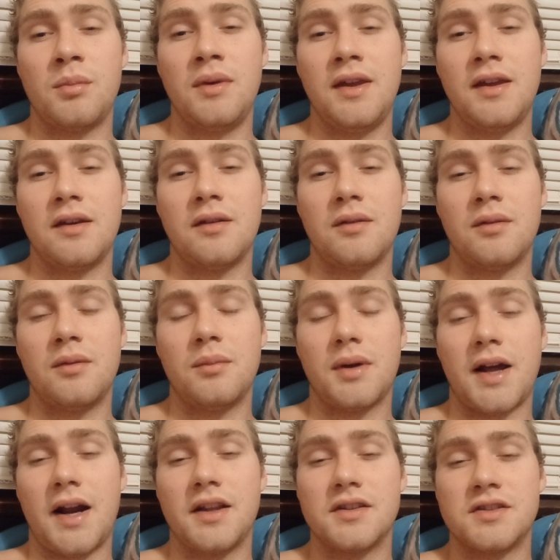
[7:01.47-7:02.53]
me, but
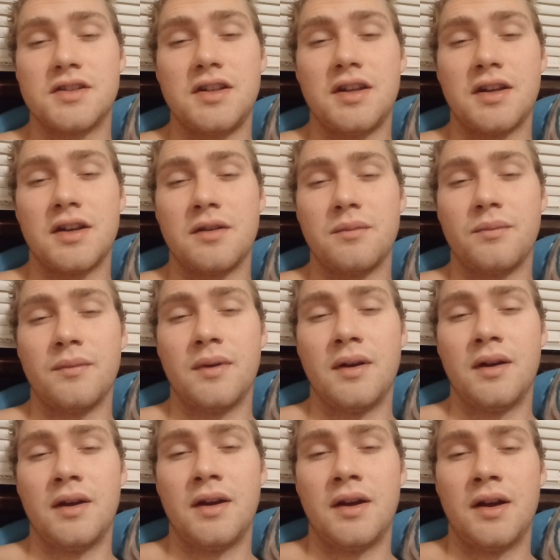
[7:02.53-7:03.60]
I didn't see him.
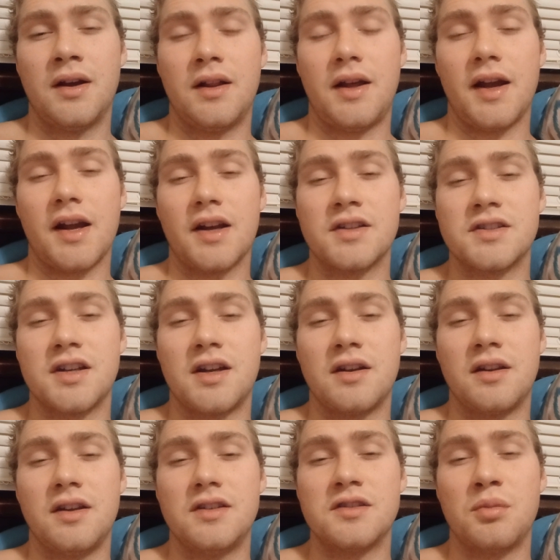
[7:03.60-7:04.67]
Like I said,
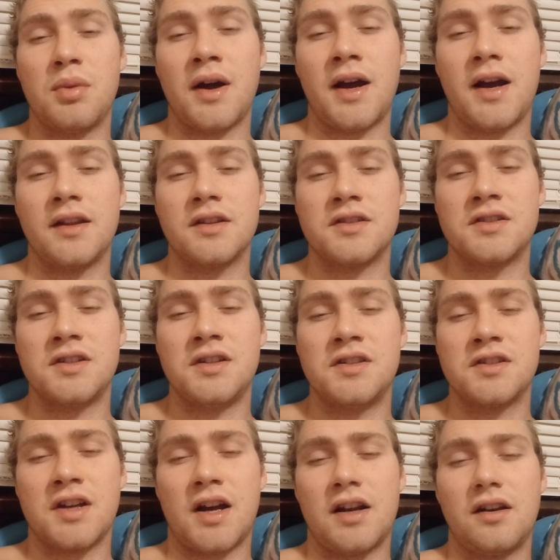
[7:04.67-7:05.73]
he's a behind the scenes
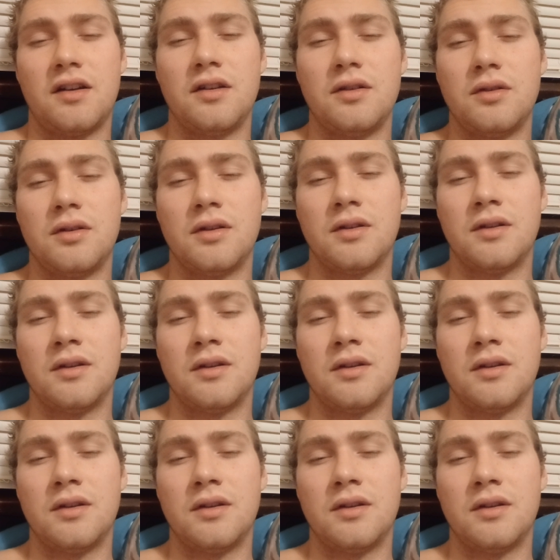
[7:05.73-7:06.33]
kind of dude.